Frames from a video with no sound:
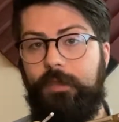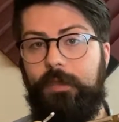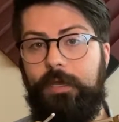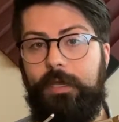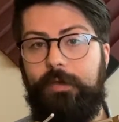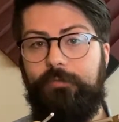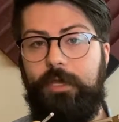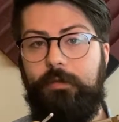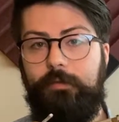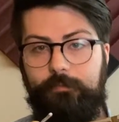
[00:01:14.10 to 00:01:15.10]
I have
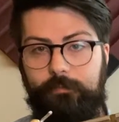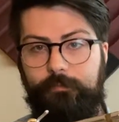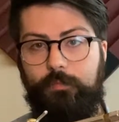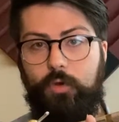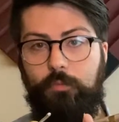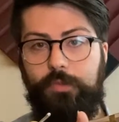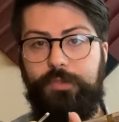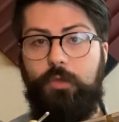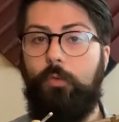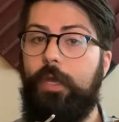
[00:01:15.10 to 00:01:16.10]
that almost
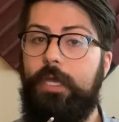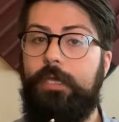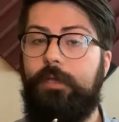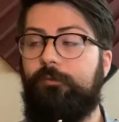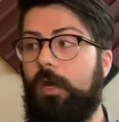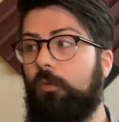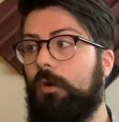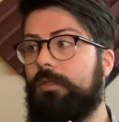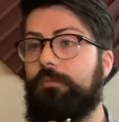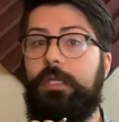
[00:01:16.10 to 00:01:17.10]
all the way in. If I
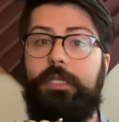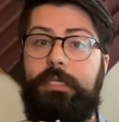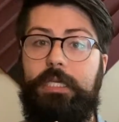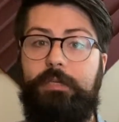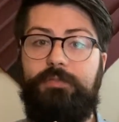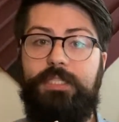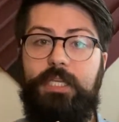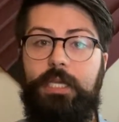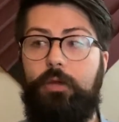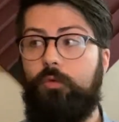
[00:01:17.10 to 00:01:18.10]
want to play in the key of
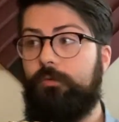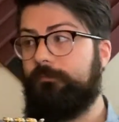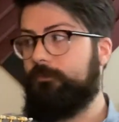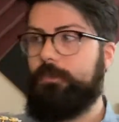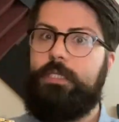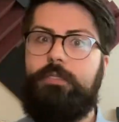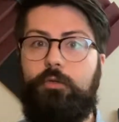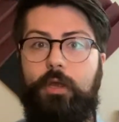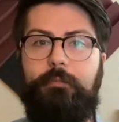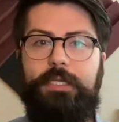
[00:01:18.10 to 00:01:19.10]
C, I would need to
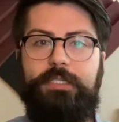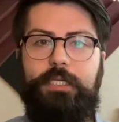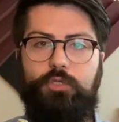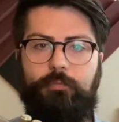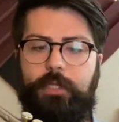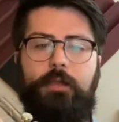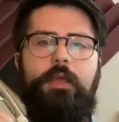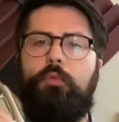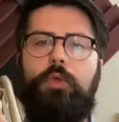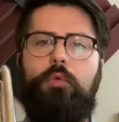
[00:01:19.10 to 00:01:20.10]
grab my C trumpet.
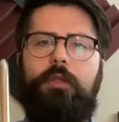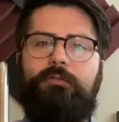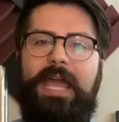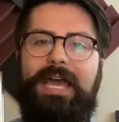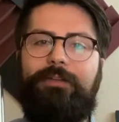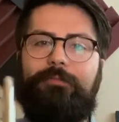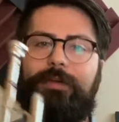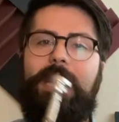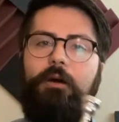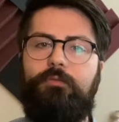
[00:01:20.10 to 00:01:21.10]
We wouldn't have had
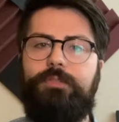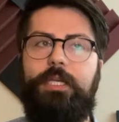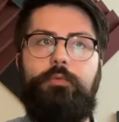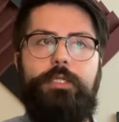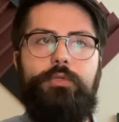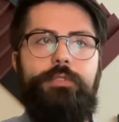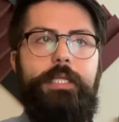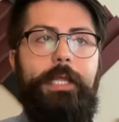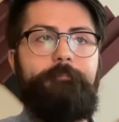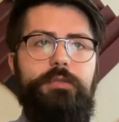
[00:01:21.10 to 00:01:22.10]
valves like we do today.